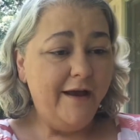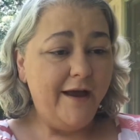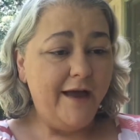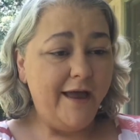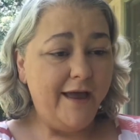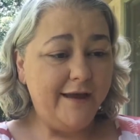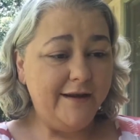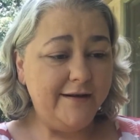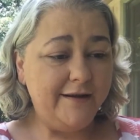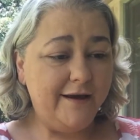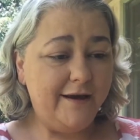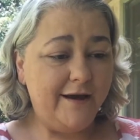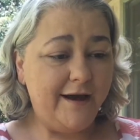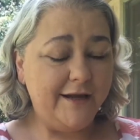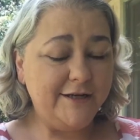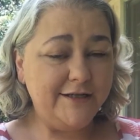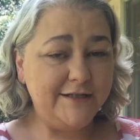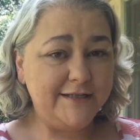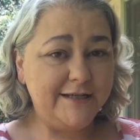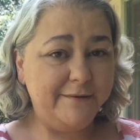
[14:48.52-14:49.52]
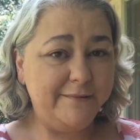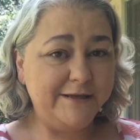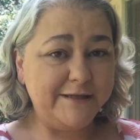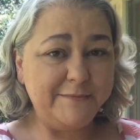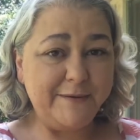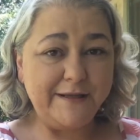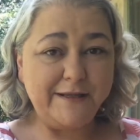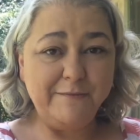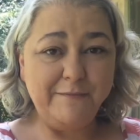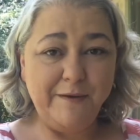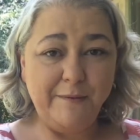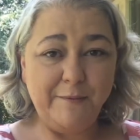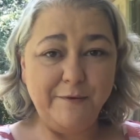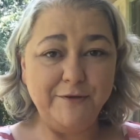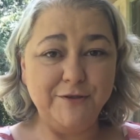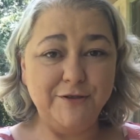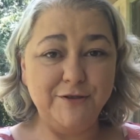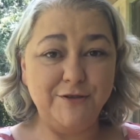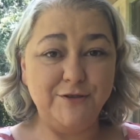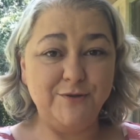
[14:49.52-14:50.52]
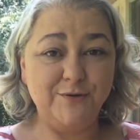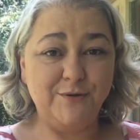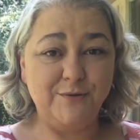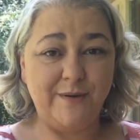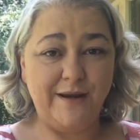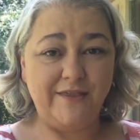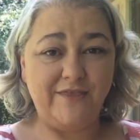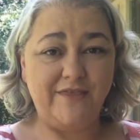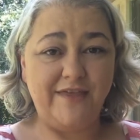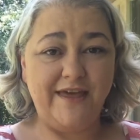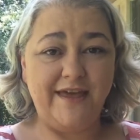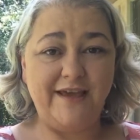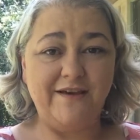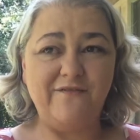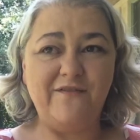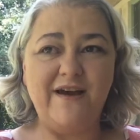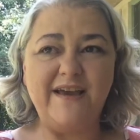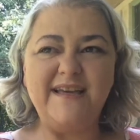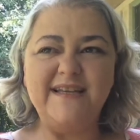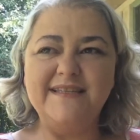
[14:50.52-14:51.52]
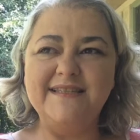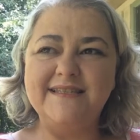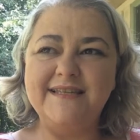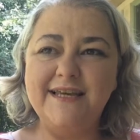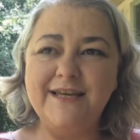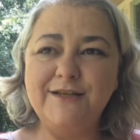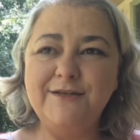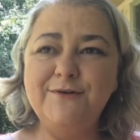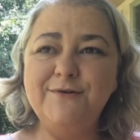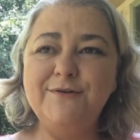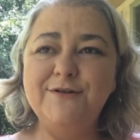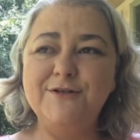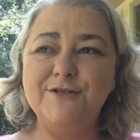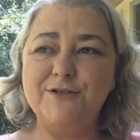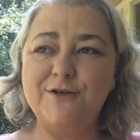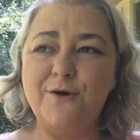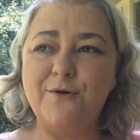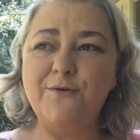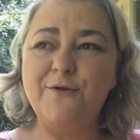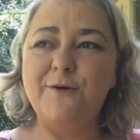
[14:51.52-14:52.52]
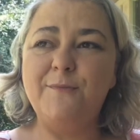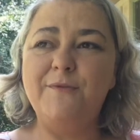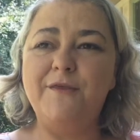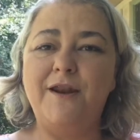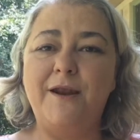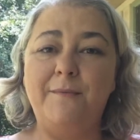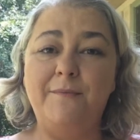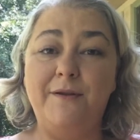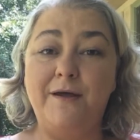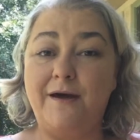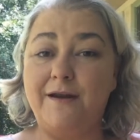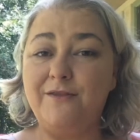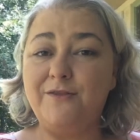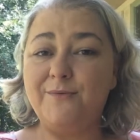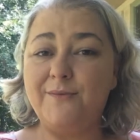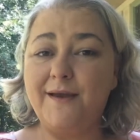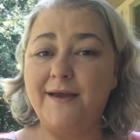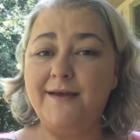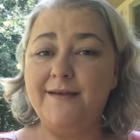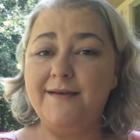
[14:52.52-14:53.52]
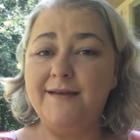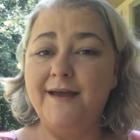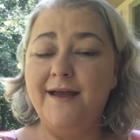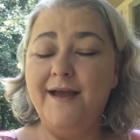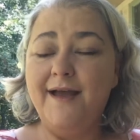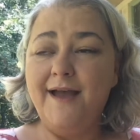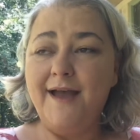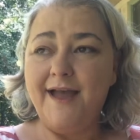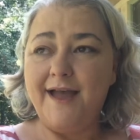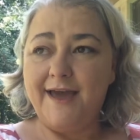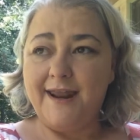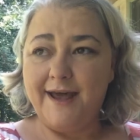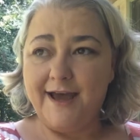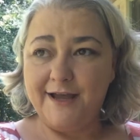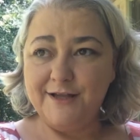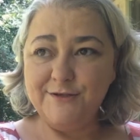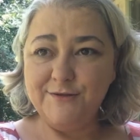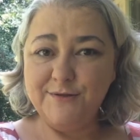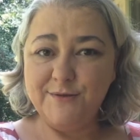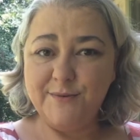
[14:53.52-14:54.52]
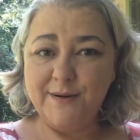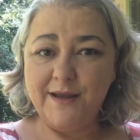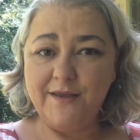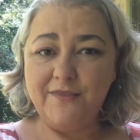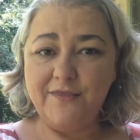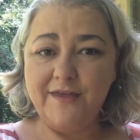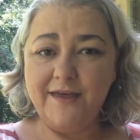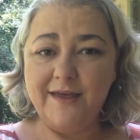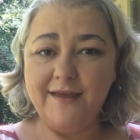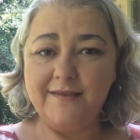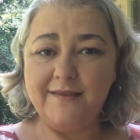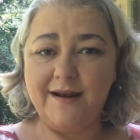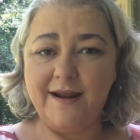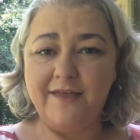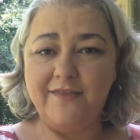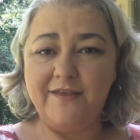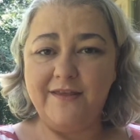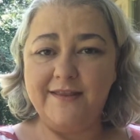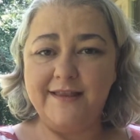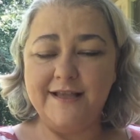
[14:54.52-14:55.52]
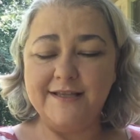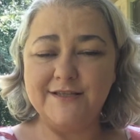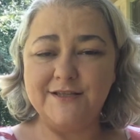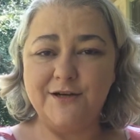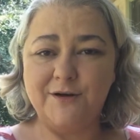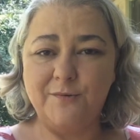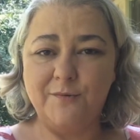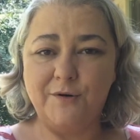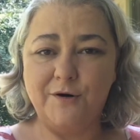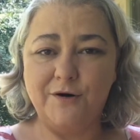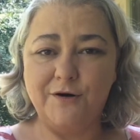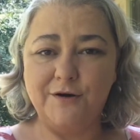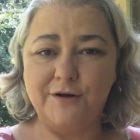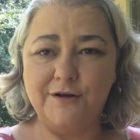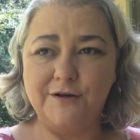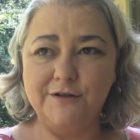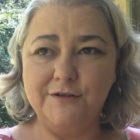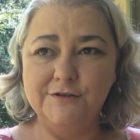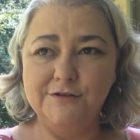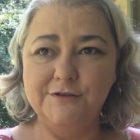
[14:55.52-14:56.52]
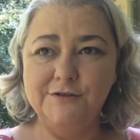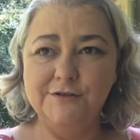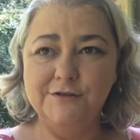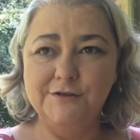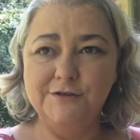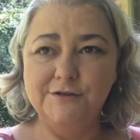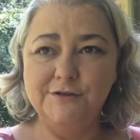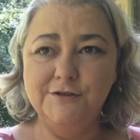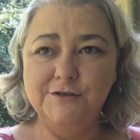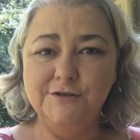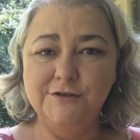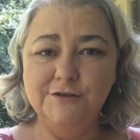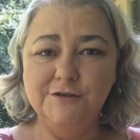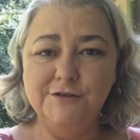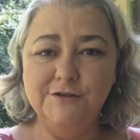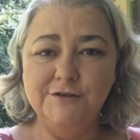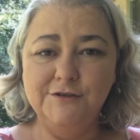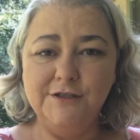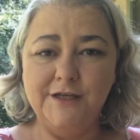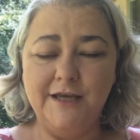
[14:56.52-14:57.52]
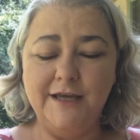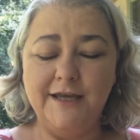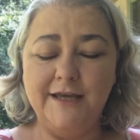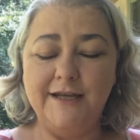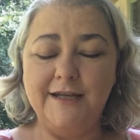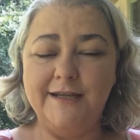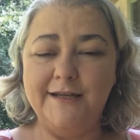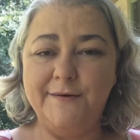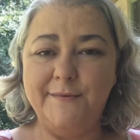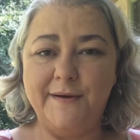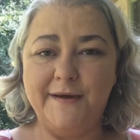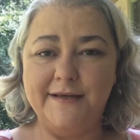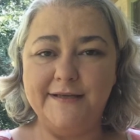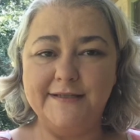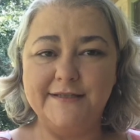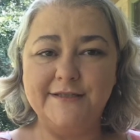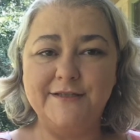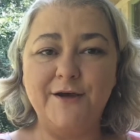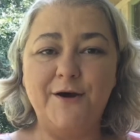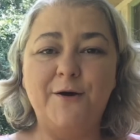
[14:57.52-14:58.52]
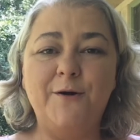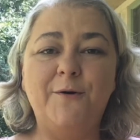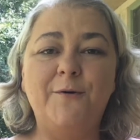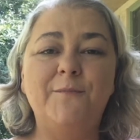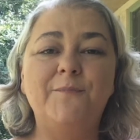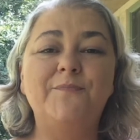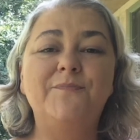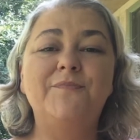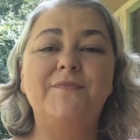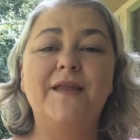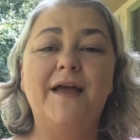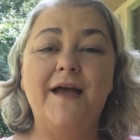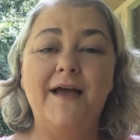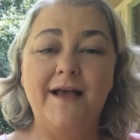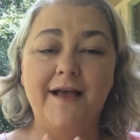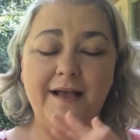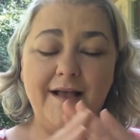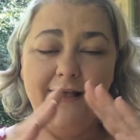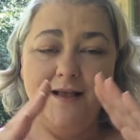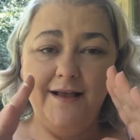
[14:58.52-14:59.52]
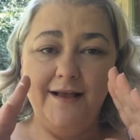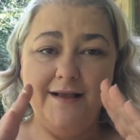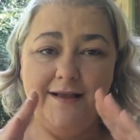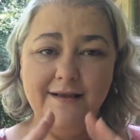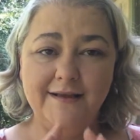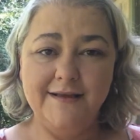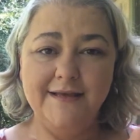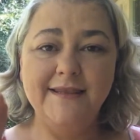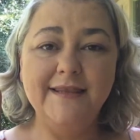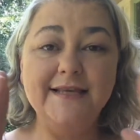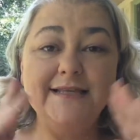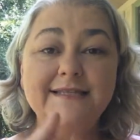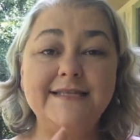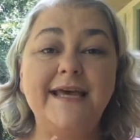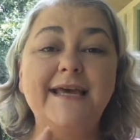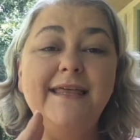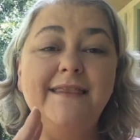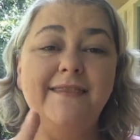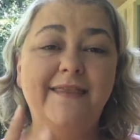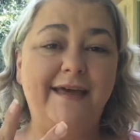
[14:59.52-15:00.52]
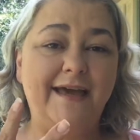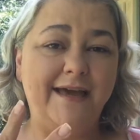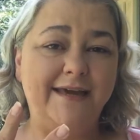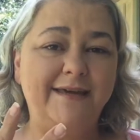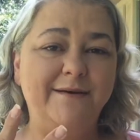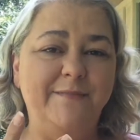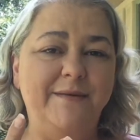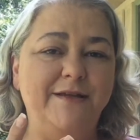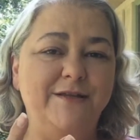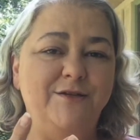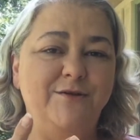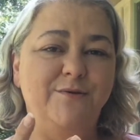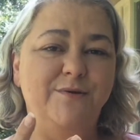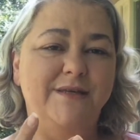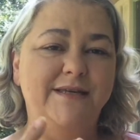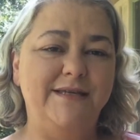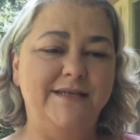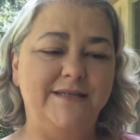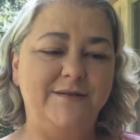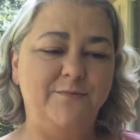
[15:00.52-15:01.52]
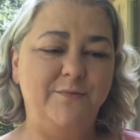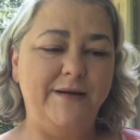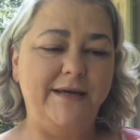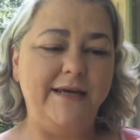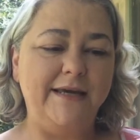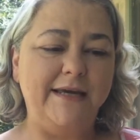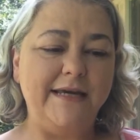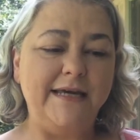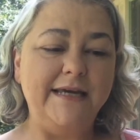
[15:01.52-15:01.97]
And I just keep expecting people to do the right thing. If I continue to show them that I'm not a threat and I do the right thing, then I think that's going to work. And anyway, so the second thing I commit to this week